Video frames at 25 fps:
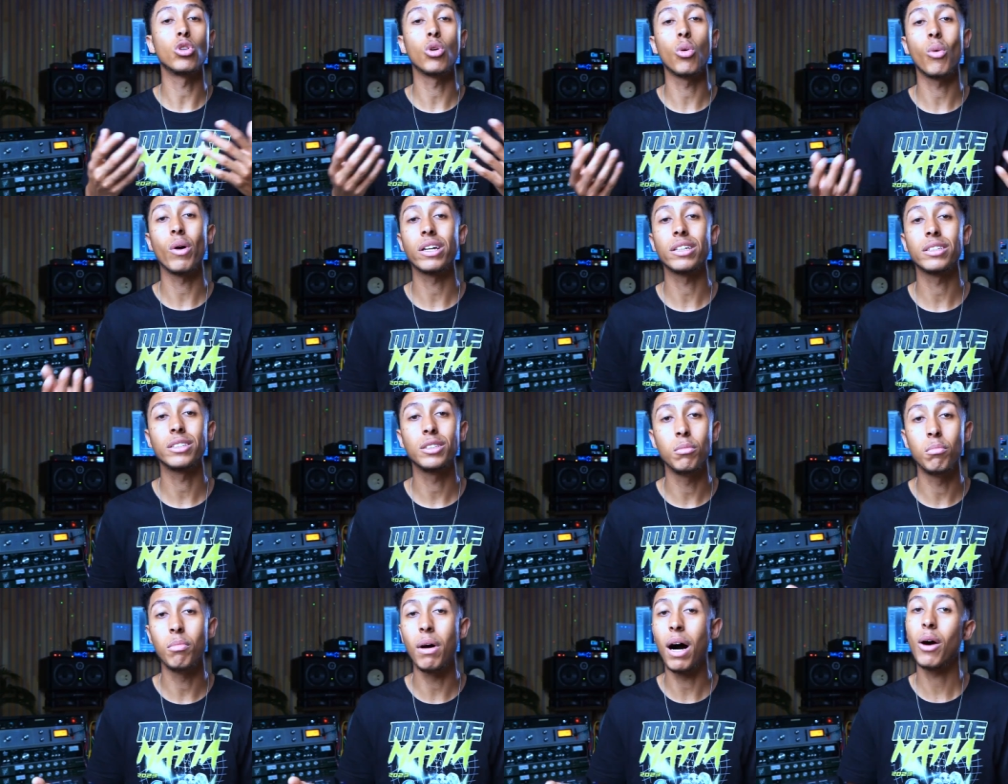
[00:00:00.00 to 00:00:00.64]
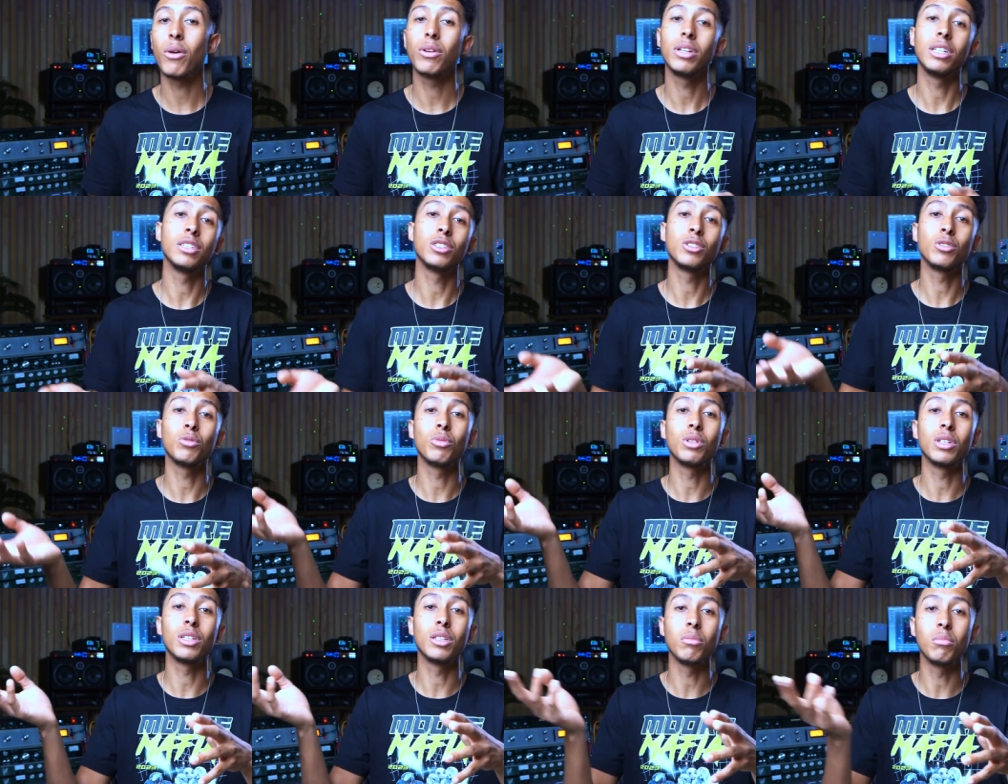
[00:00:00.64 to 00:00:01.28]
know what it's about, let's
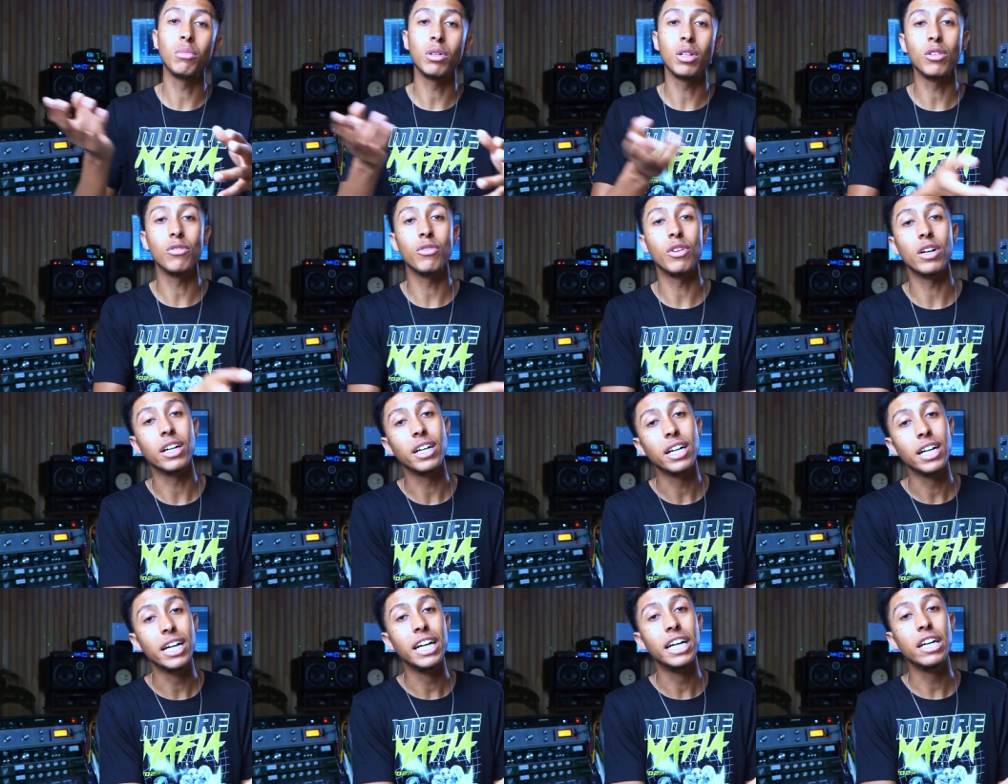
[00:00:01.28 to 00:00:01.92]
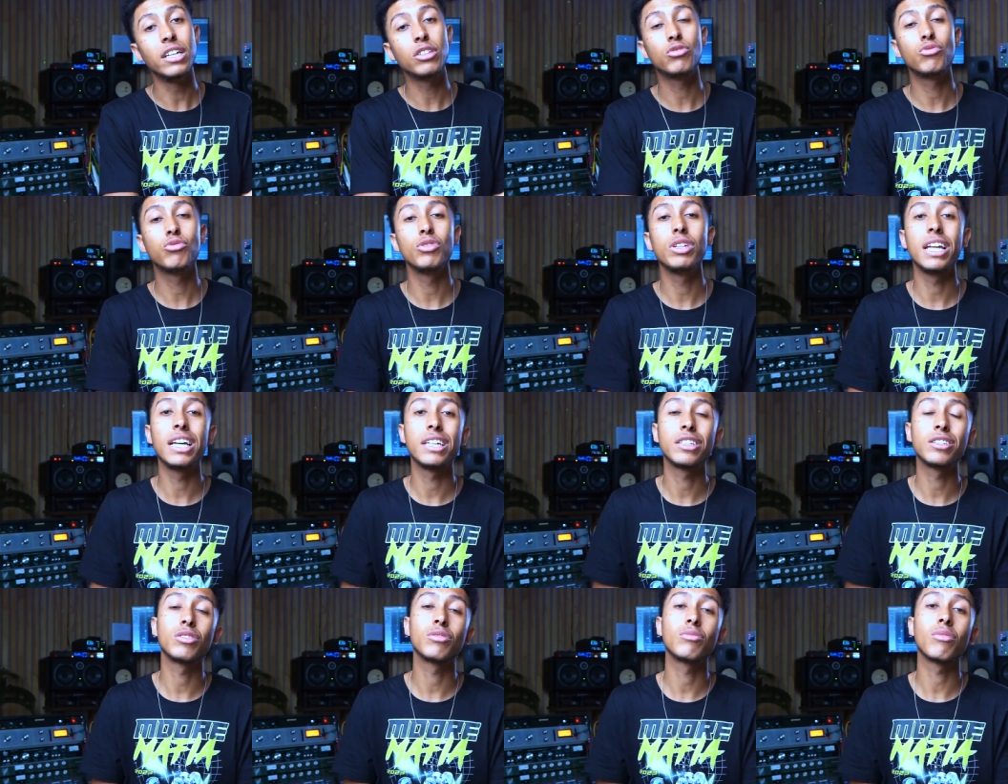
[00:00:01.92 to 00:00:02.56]
do a little bit of a history
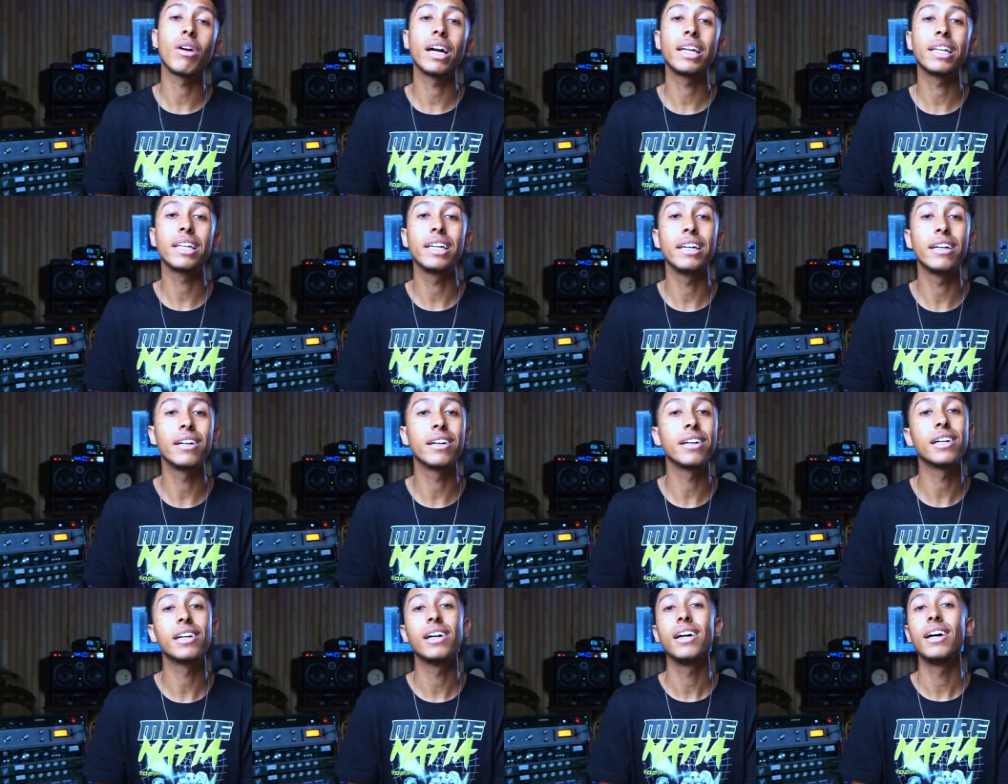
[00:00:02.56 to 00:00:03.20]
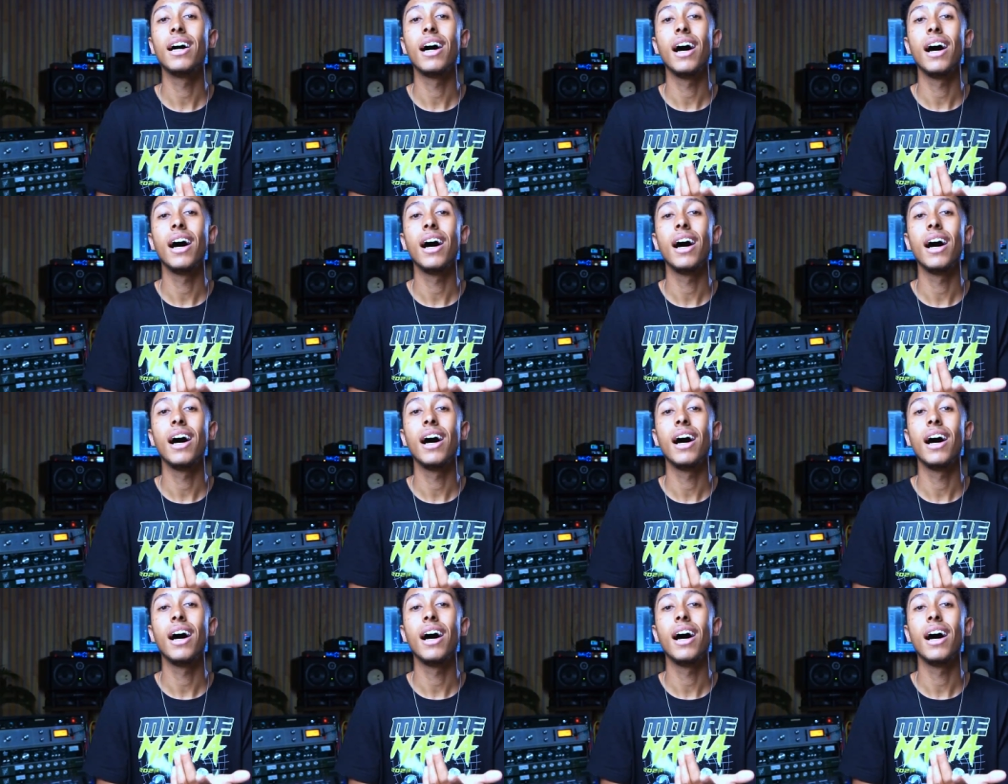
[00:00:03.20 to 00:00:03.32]
lesson right here.